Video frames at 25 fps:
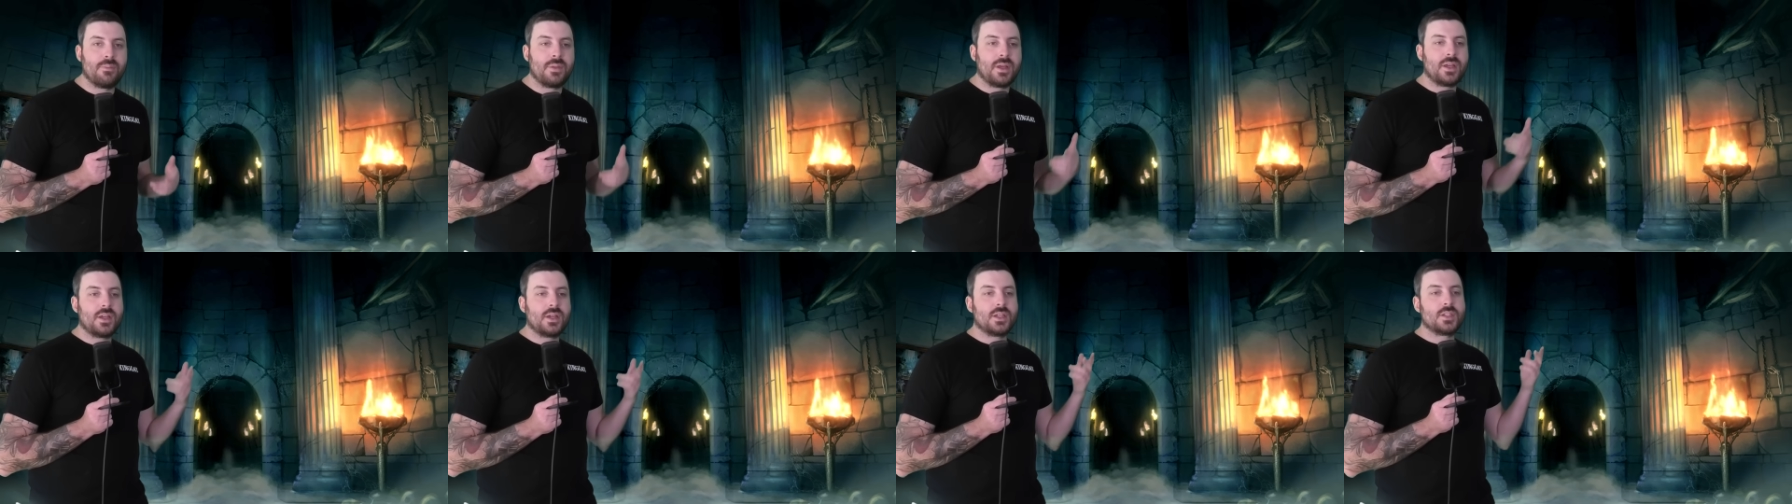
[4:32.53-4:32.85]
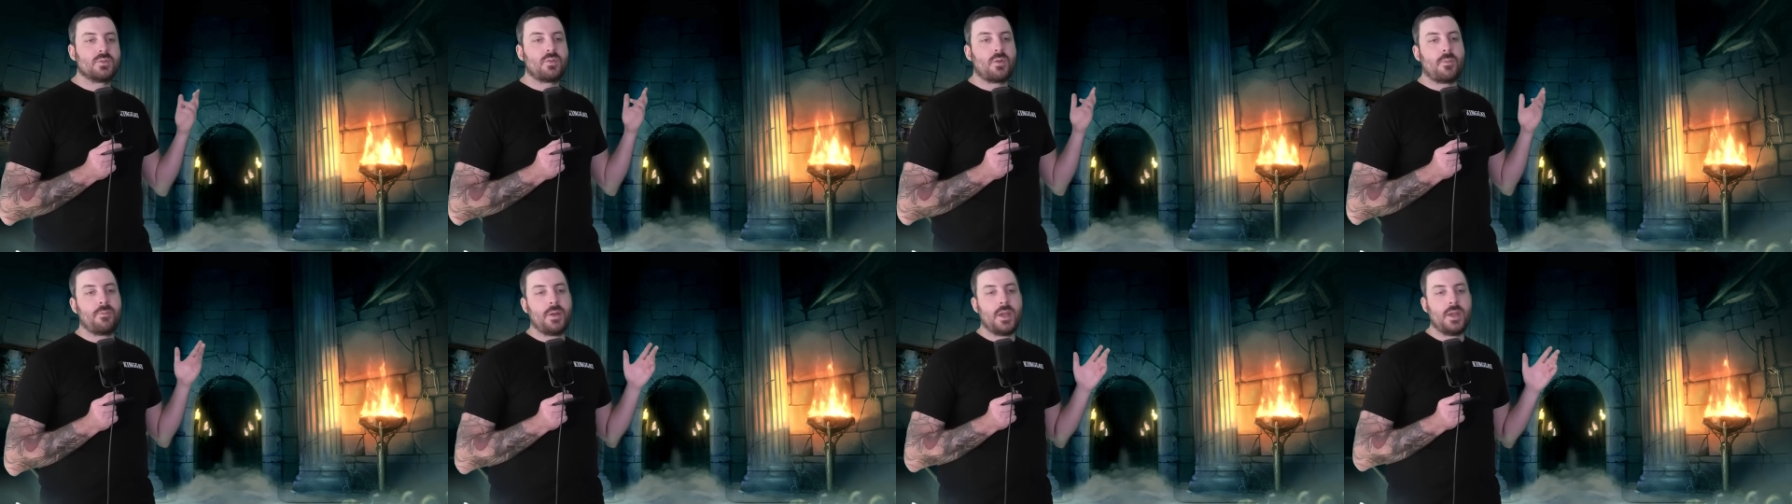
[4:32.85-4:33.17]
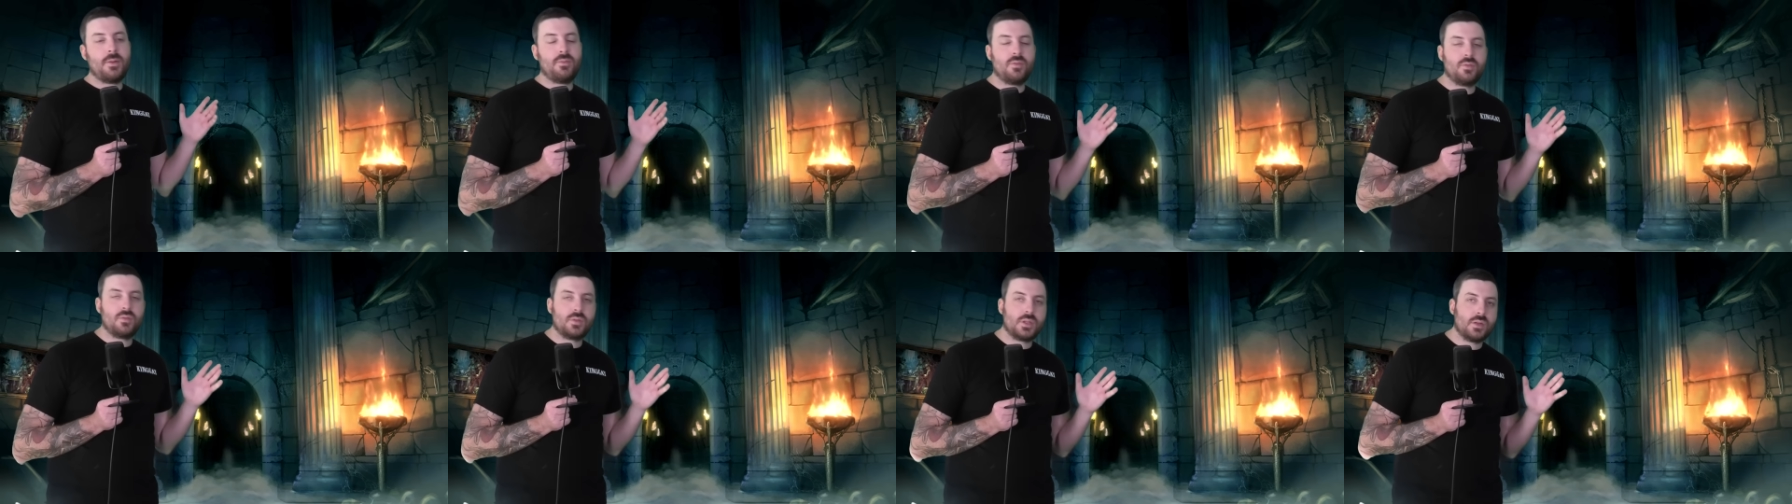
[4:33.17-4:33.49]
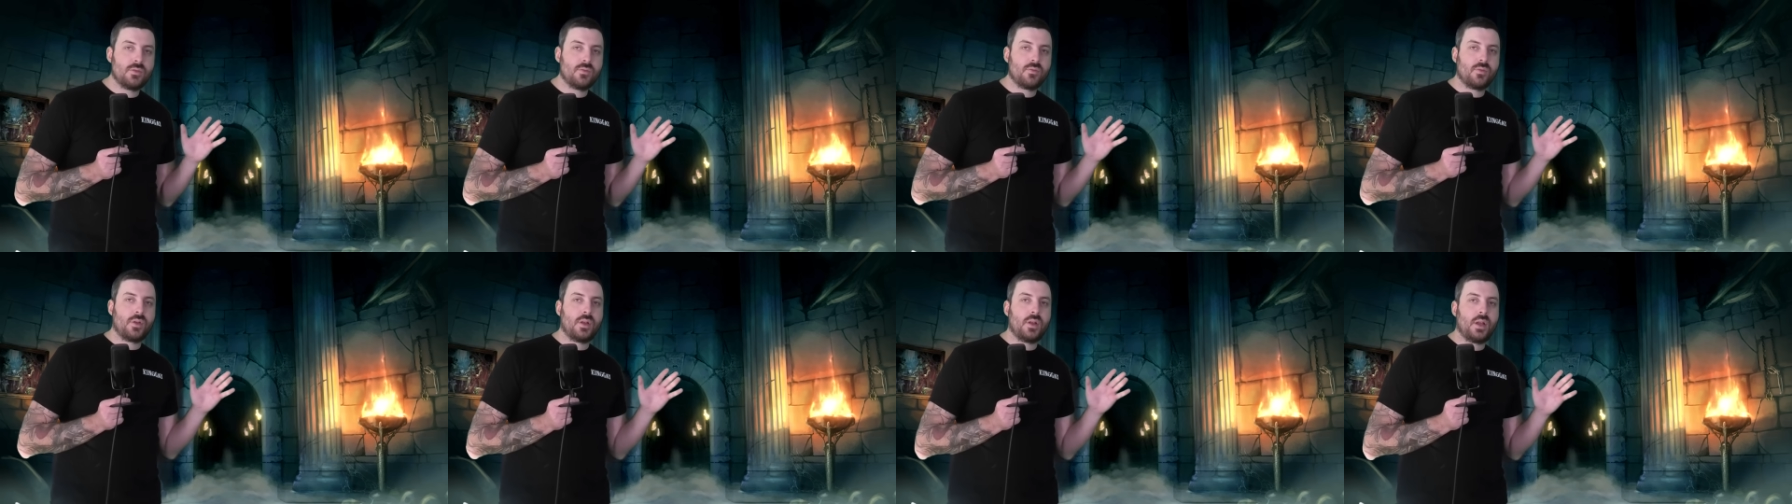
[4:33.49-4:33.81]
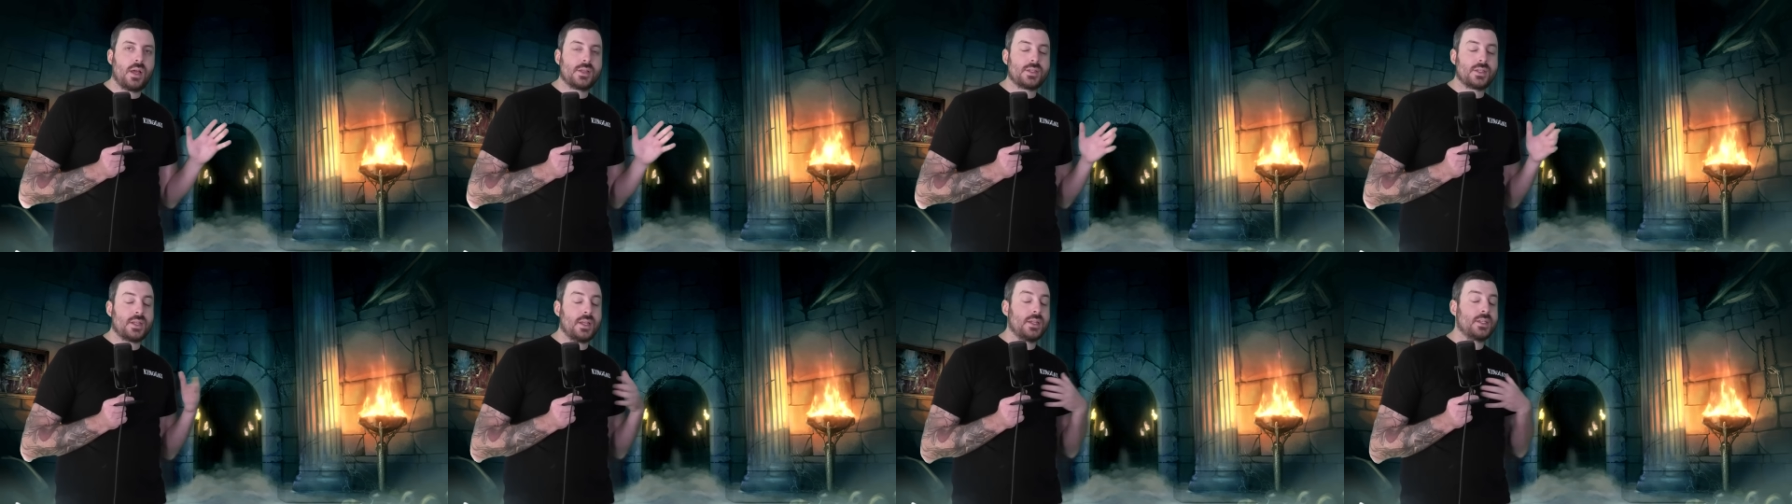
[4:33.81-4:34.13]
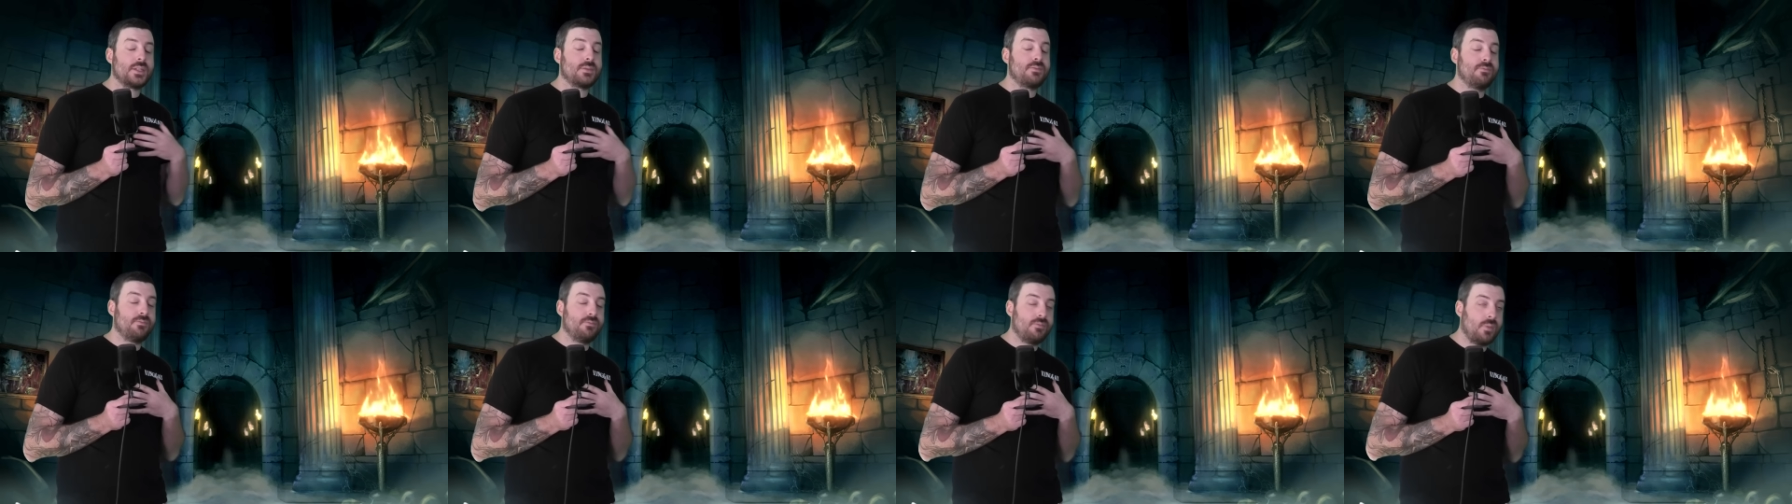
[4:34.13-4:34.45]
because what people didn't realize, at
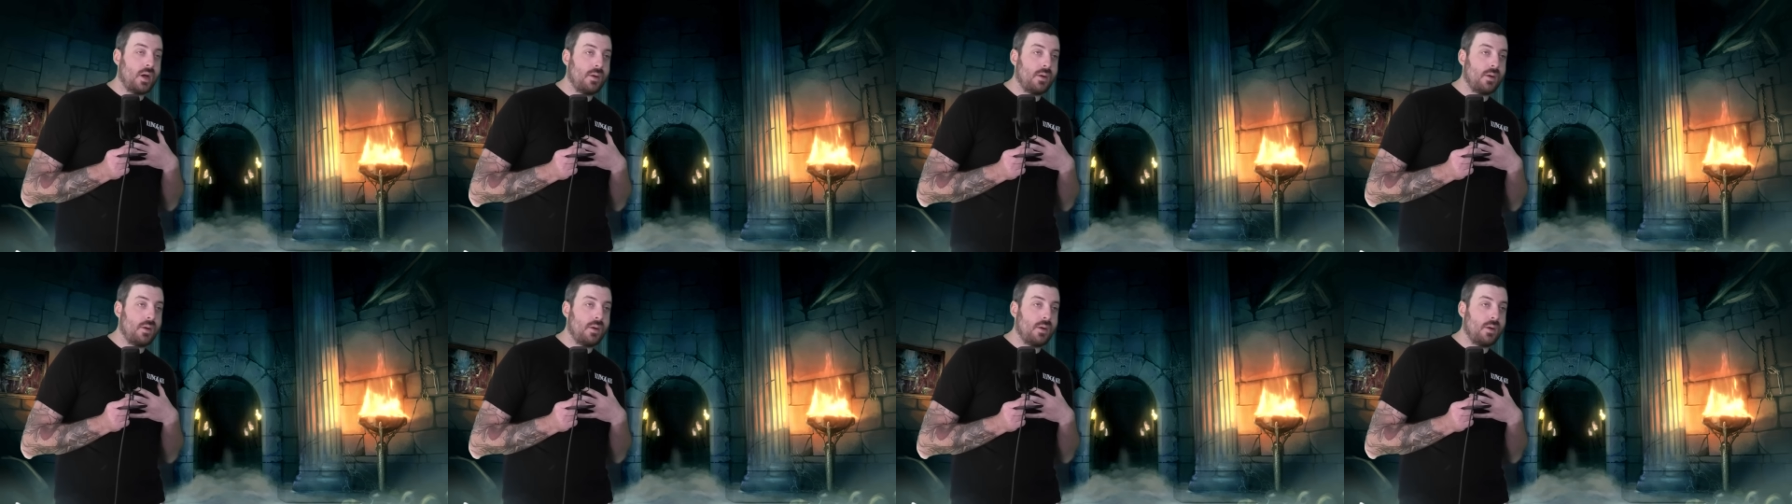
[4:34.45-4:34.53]
least